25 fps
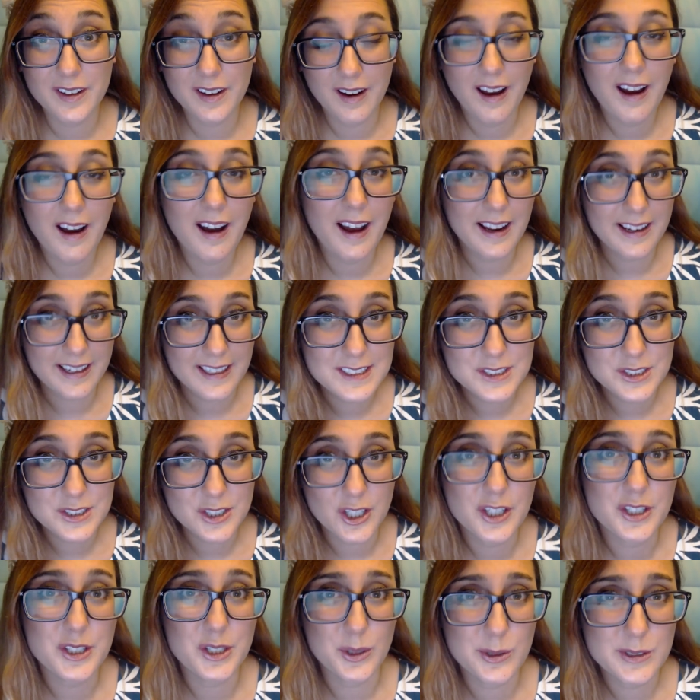I can start
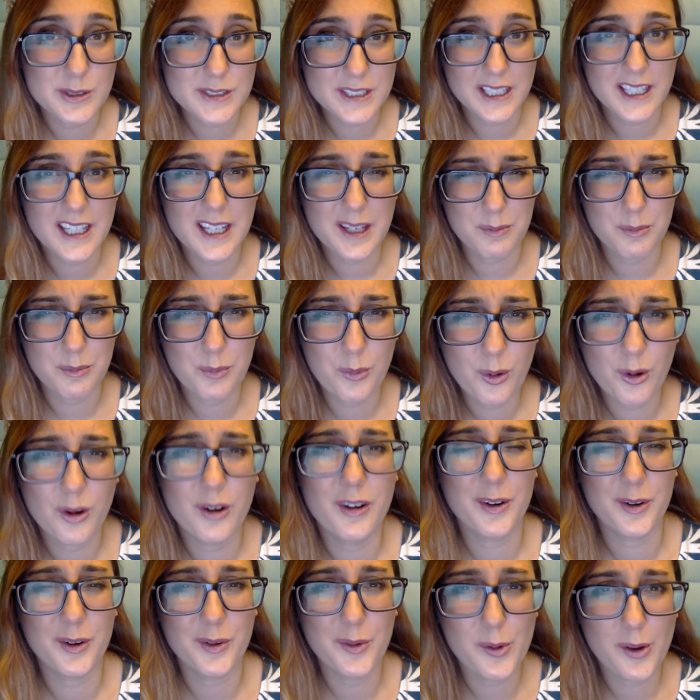using it
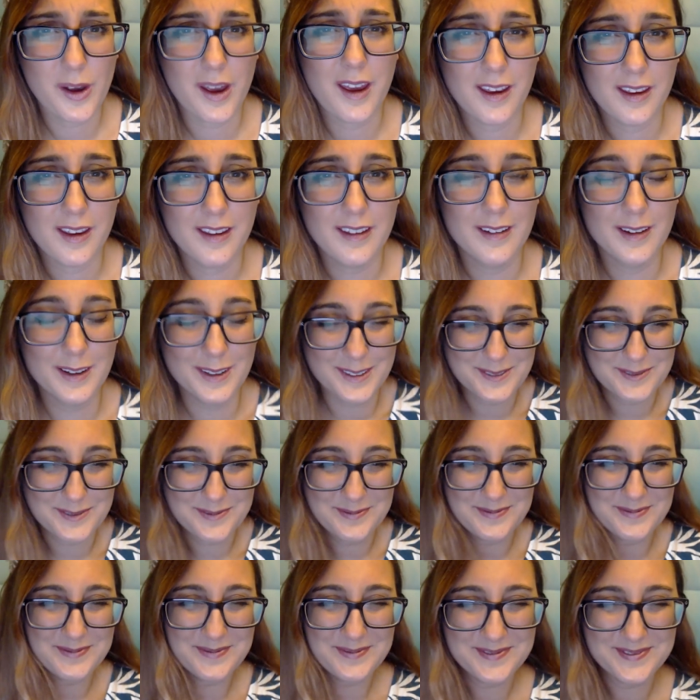more,
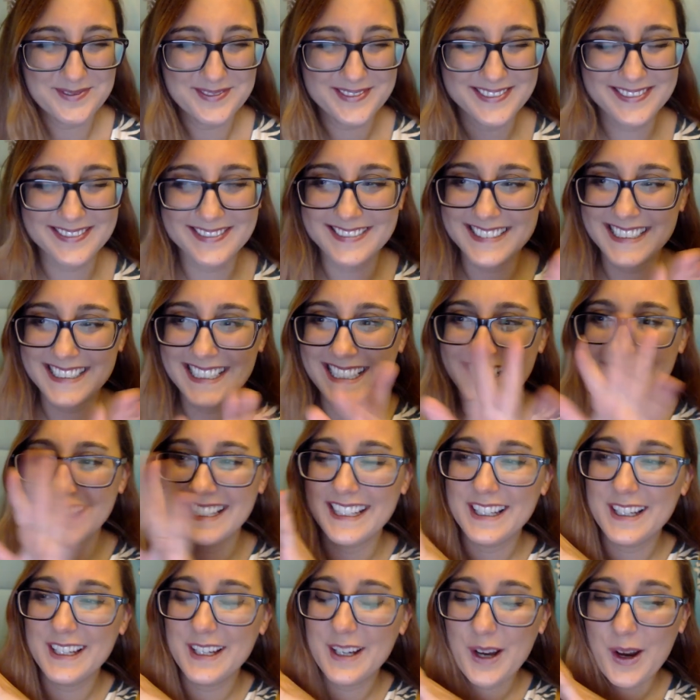okay?
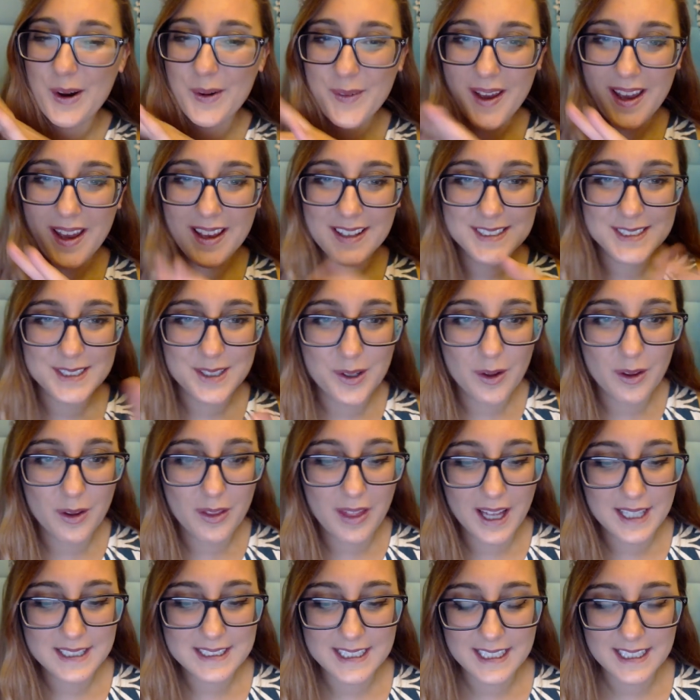Okay, so
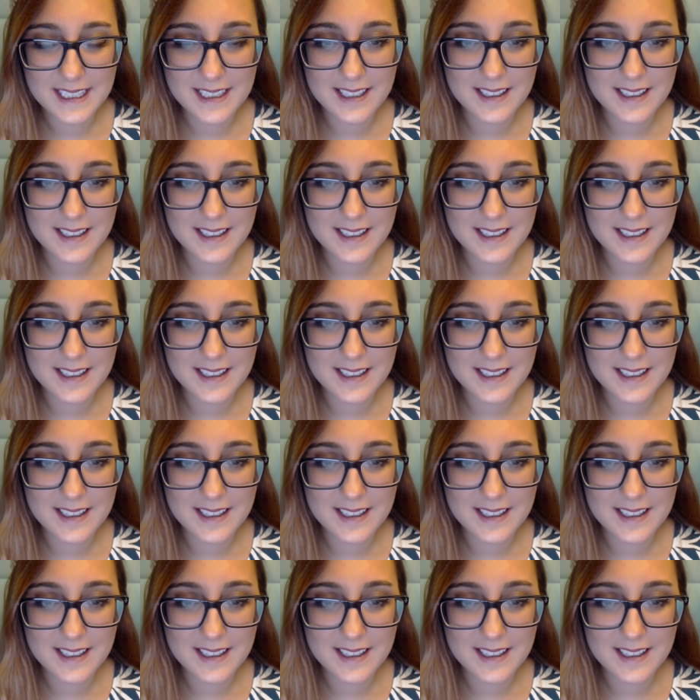that's it.